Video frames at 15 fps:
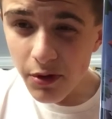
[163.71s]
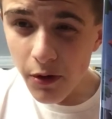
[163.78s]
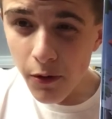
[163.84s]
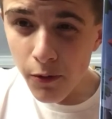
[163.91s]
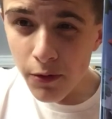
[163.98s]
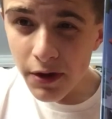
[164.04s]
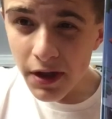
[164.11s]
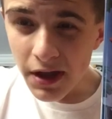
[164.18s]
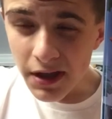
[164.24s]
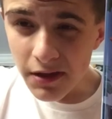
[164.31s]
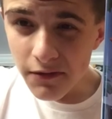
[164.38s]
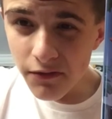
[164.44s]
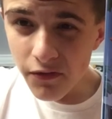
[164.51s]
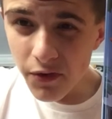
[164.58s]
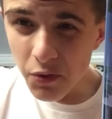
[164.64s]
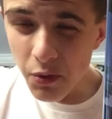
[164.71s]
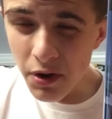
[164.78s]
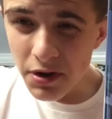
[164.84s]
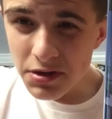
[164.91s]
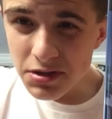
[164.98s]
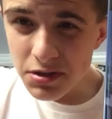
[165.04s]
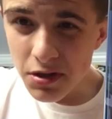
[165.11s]
okay for
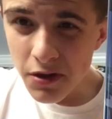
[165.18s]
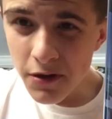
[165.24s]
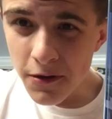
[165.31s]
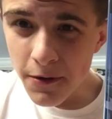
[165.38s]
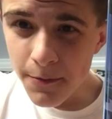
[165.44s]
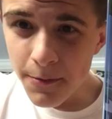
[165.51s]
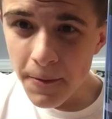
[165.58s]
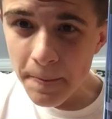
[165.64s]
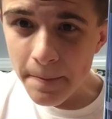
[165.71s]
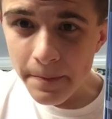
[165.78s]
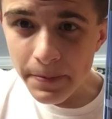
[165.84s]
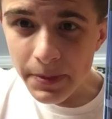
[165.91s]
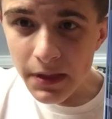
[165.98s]
what it's done.